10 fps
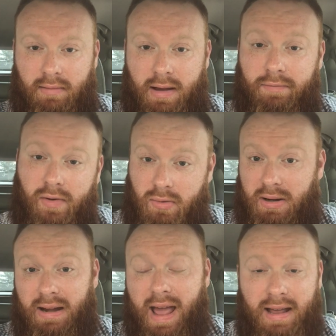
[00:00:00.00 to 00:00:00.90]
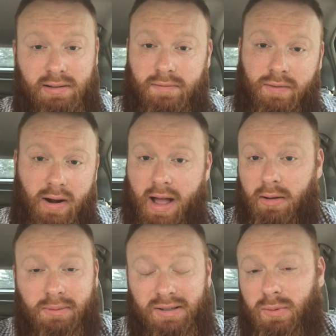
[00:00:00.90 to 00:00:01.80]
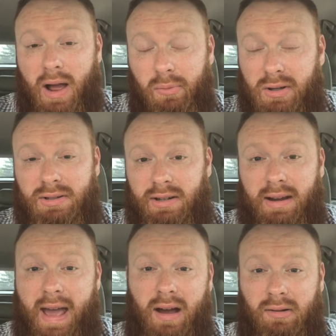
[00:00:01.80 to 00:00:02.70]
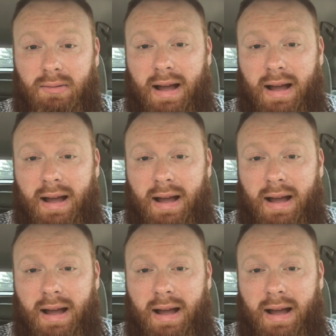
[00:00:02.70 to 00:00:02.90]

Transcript: come forward and ask for help, because why would you now?